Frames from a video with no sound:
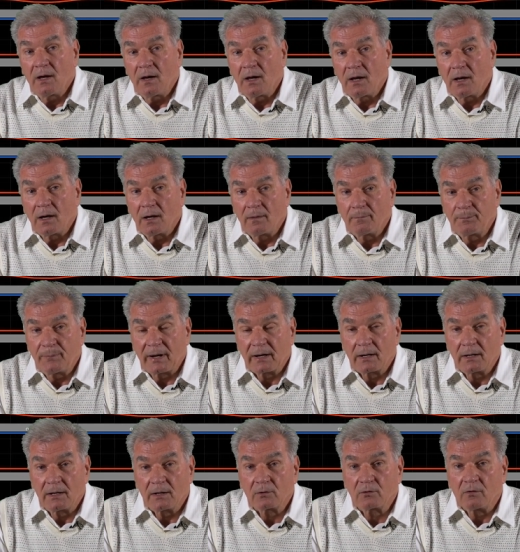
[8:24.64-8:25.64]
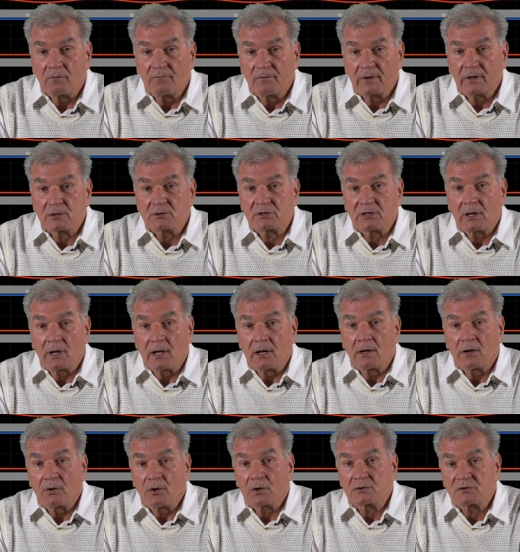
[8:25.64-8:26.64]
uh, parallel converters
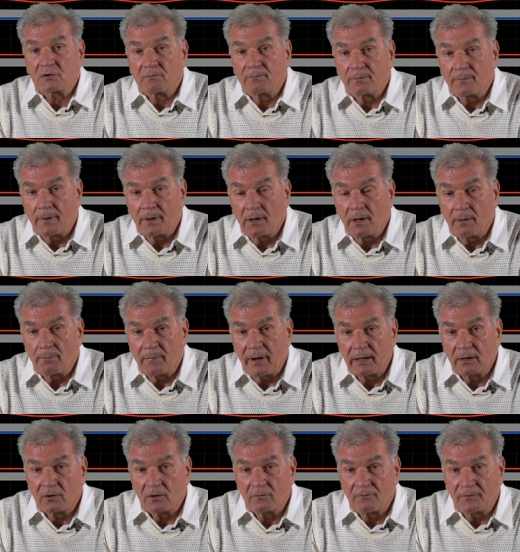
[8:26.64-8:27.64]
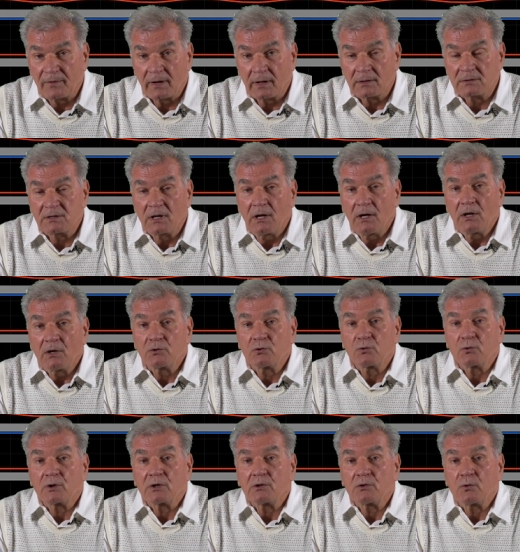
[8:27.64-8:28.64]
and lots of uh,
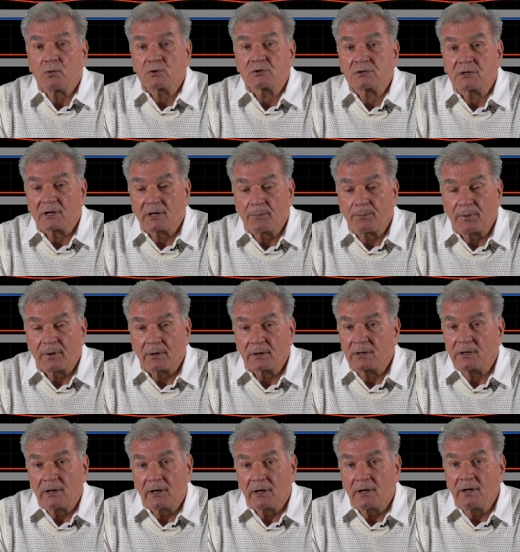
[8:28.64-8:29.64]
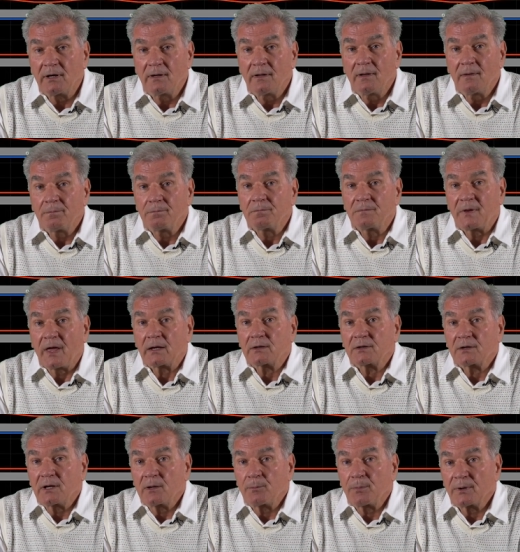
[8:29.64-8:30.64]
to reduce the ripple. Here, that
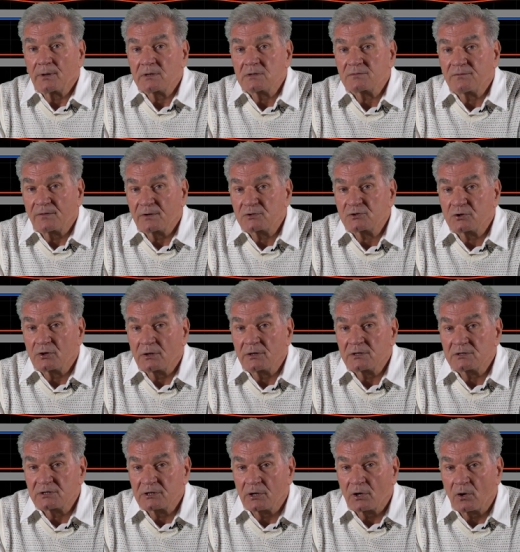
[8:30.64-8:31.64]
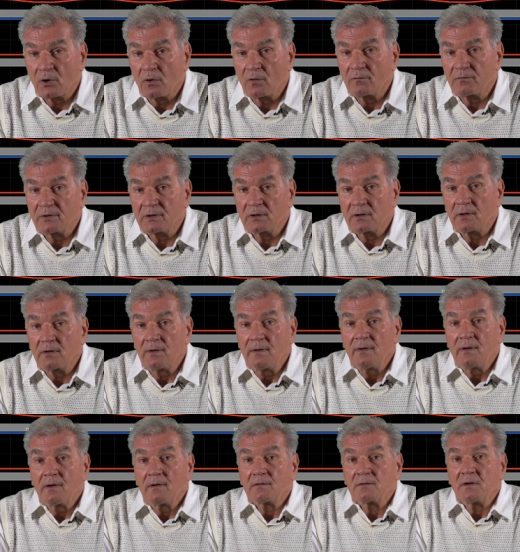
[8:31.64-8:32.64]
ripple is virtually zero with the
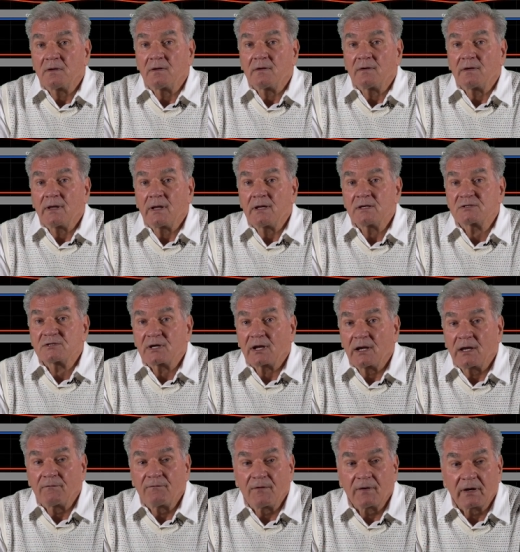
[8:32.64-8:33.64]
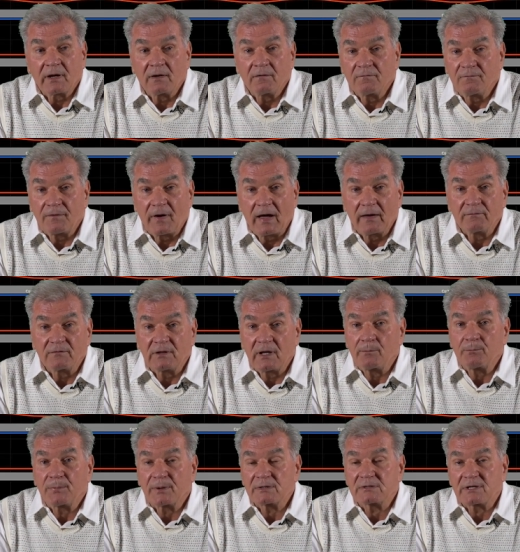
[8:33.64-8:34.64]
uh, insignificant 5
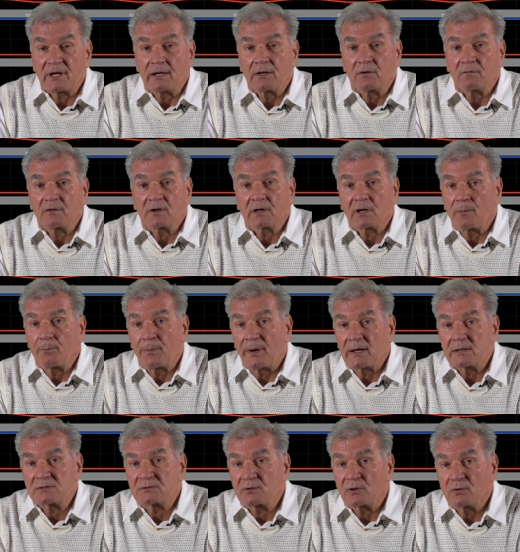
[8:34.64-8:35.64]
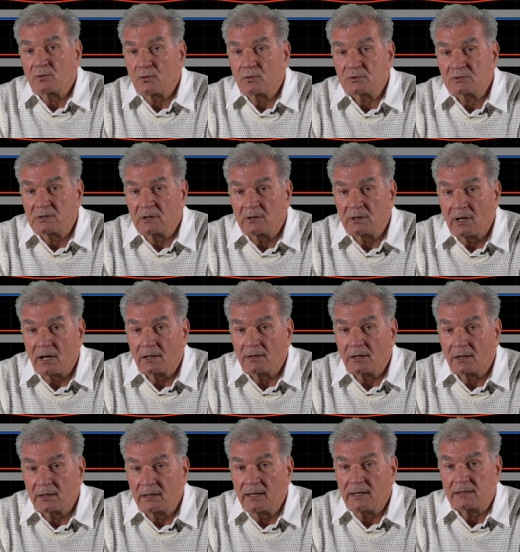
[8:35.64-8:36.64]
10% of the capacitor used in the
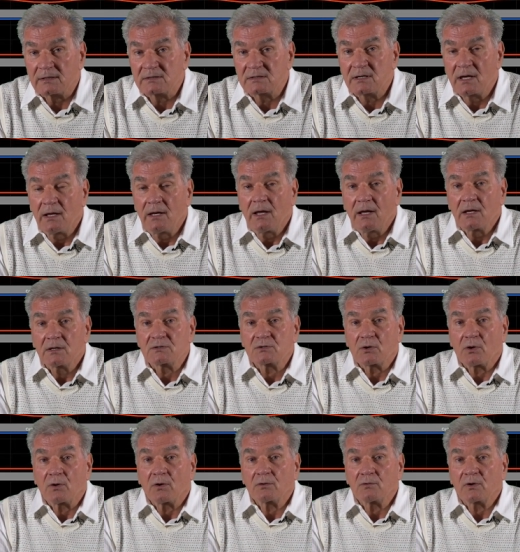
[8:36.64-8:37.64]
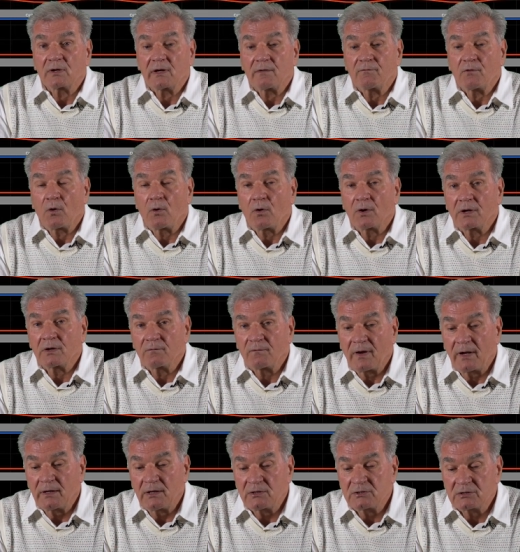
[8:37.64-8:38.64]
other case. So you have all
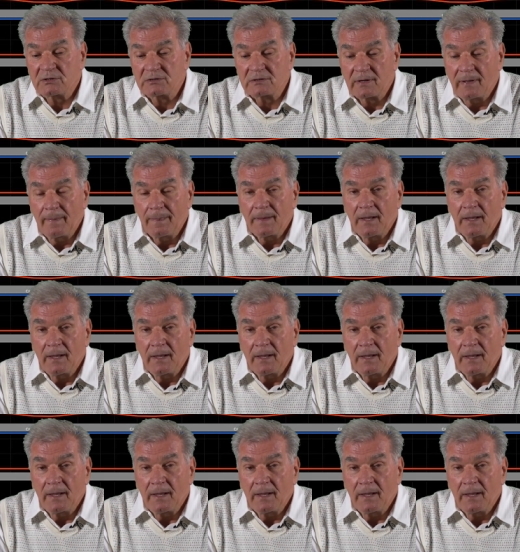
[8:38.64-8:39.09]
advantages.